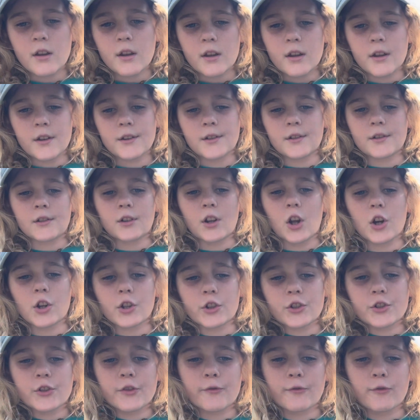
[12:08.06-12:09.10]

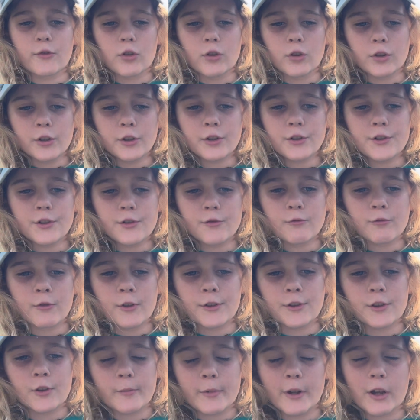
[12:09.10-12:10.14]
large forts
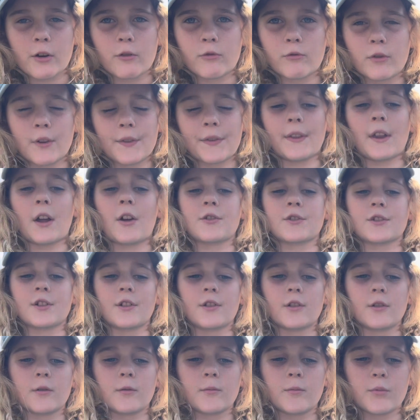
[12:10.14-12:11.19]
with about
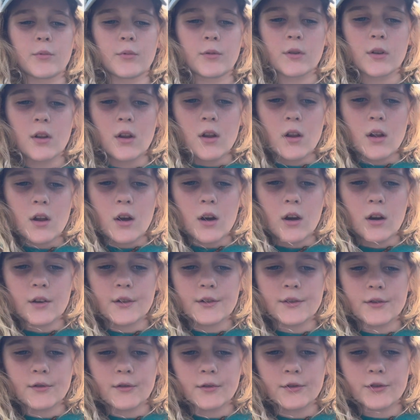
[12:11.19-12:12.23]
1,000
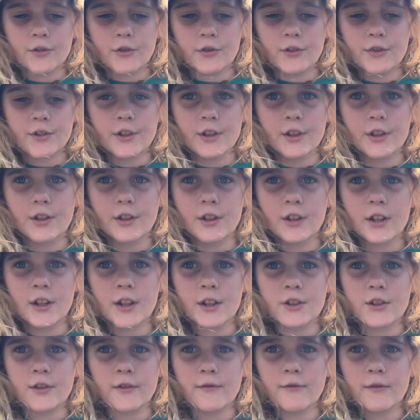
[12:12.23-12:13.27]
soldiers in
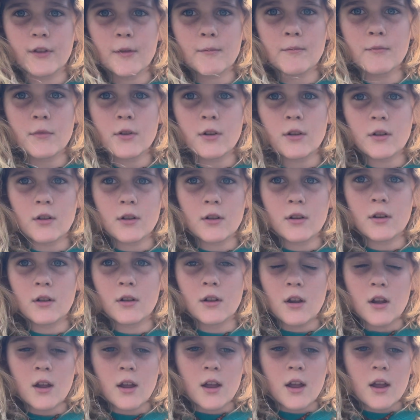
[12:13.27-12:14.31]
each of them.
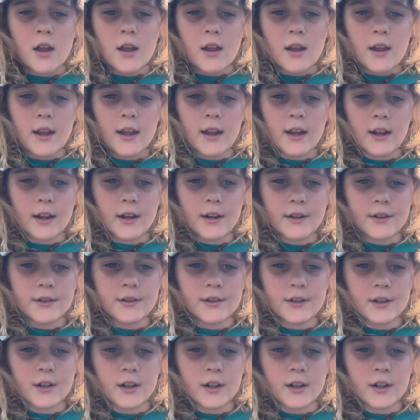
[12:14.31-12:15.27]
And